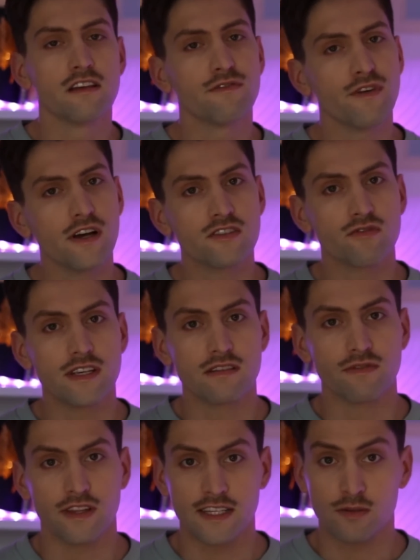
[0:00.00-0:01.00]
The first reason
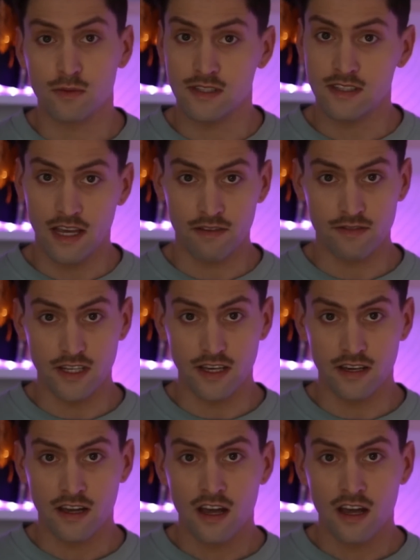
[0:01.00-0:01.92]
for this was safety.